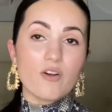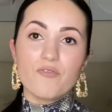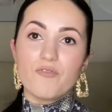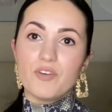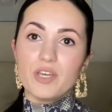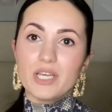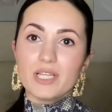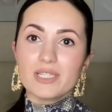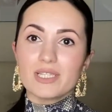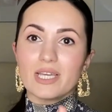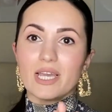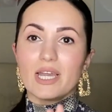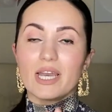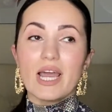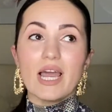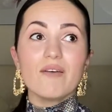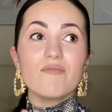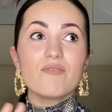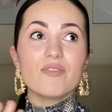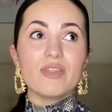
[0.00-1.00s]
fit, and
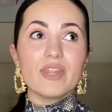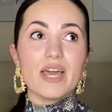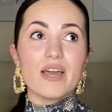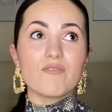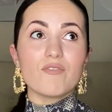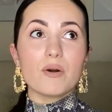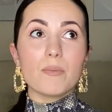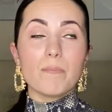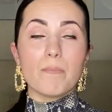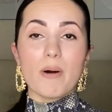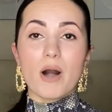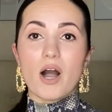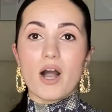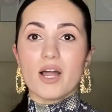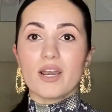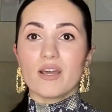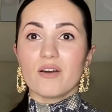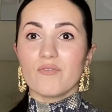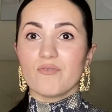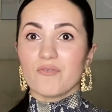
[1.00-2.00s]
I've never
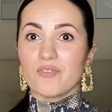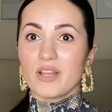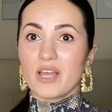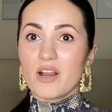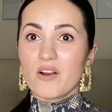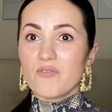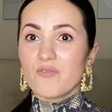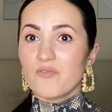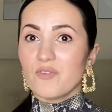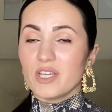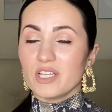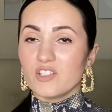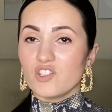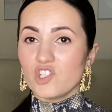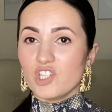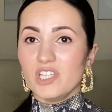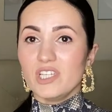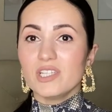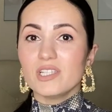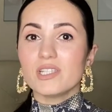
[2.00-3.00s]
bought a flare fit
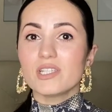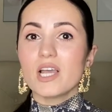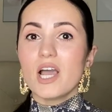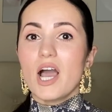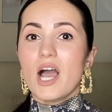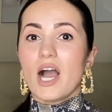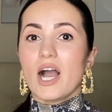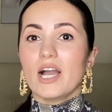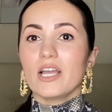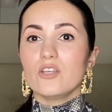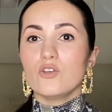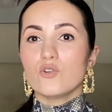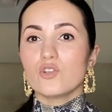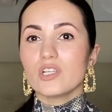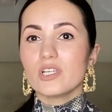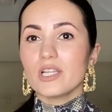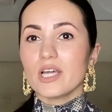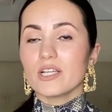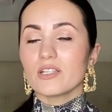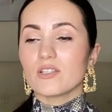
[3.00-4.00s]
jeans. I
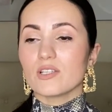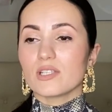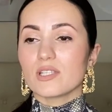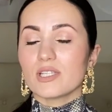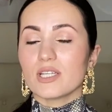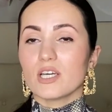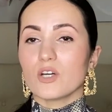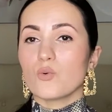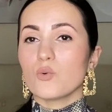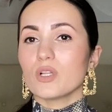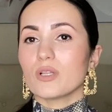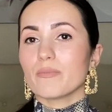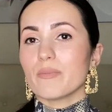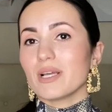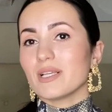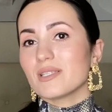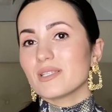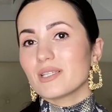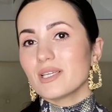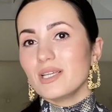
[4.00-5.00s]
usually like to stick with my
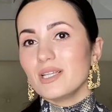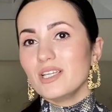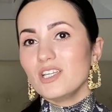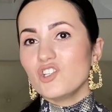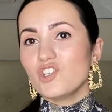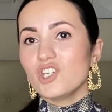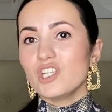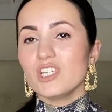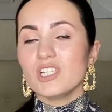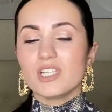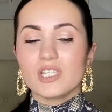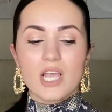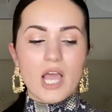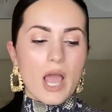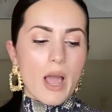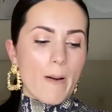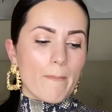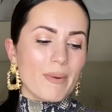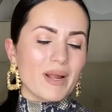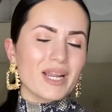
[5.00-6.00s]
skinny jeans,
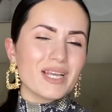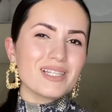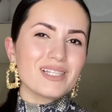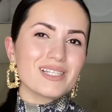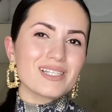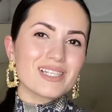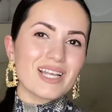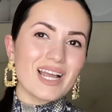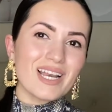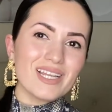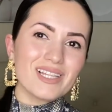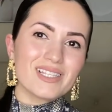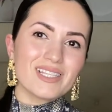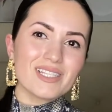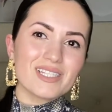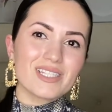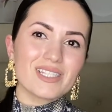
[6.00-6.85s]
but I decided this